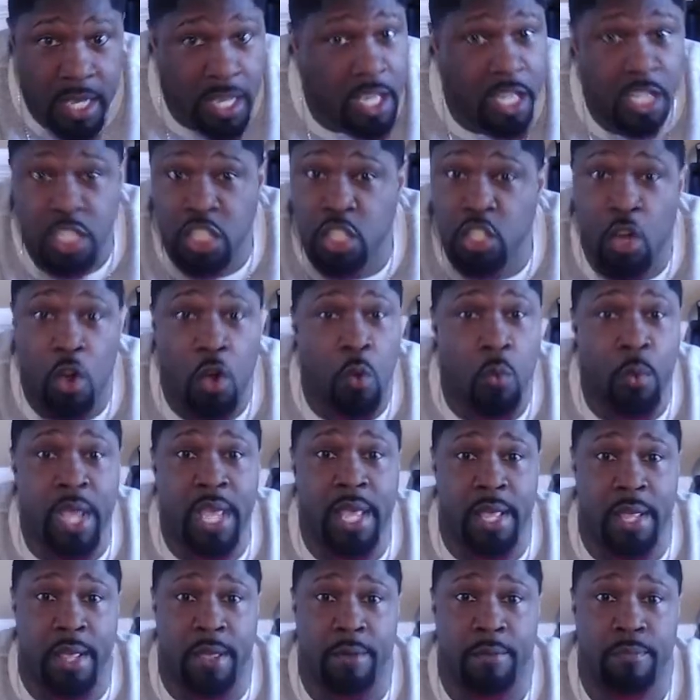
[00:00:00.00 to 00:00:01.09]
It's your
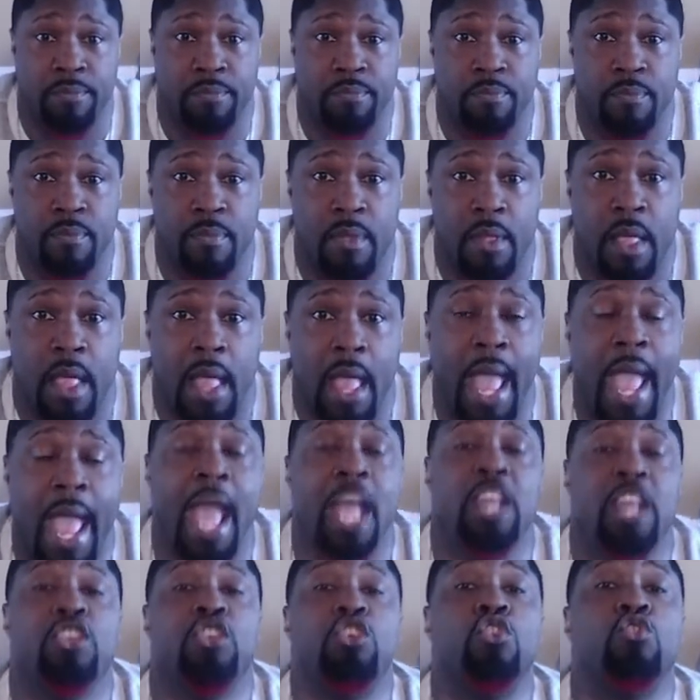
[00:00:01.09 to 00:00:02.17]
week.
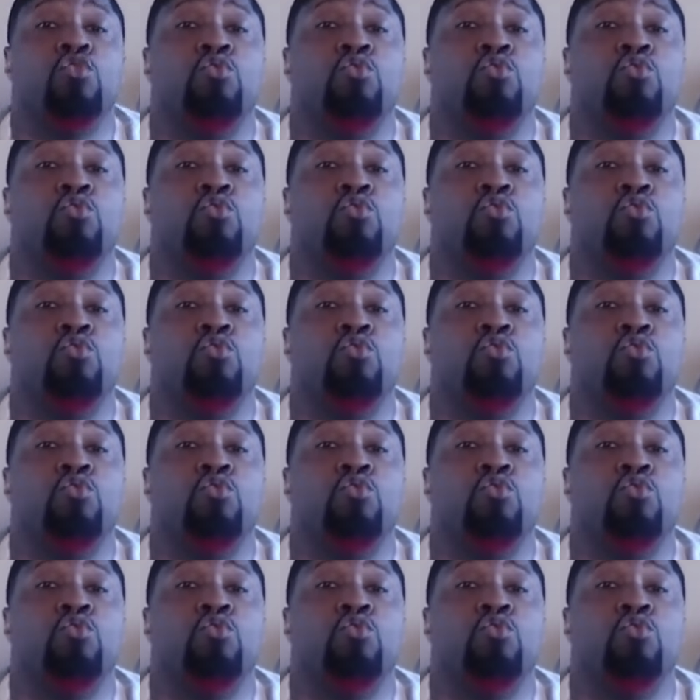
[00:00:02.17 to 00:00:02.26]
And you